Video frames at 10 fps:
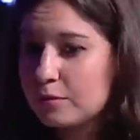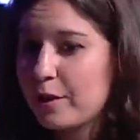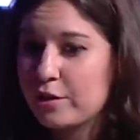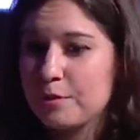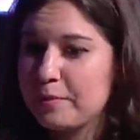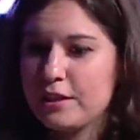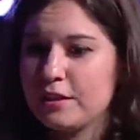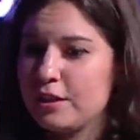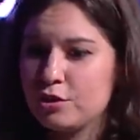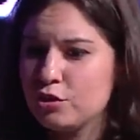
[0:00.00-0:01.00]
whether it be
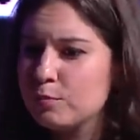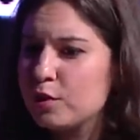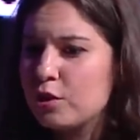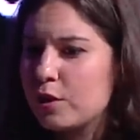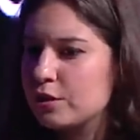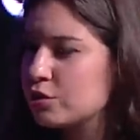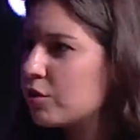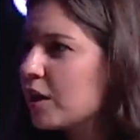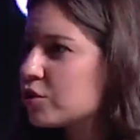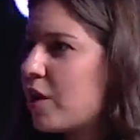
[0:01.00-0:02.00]
an Uber or
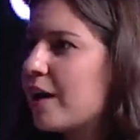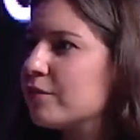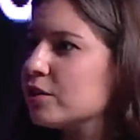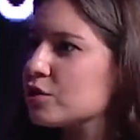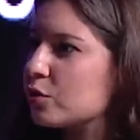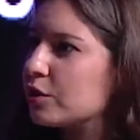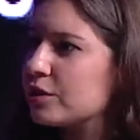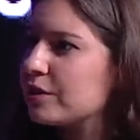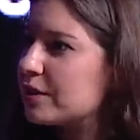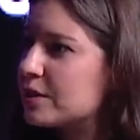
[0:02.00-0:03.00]
truck drivers or
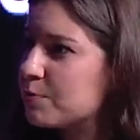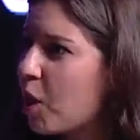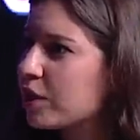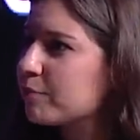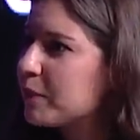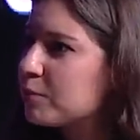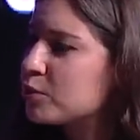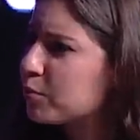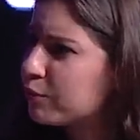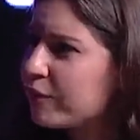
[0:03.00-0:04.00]
you, this is part of
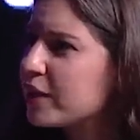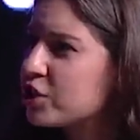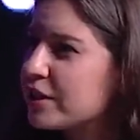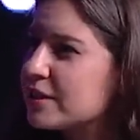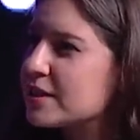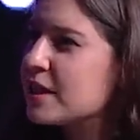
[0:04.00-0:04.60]
people's professions,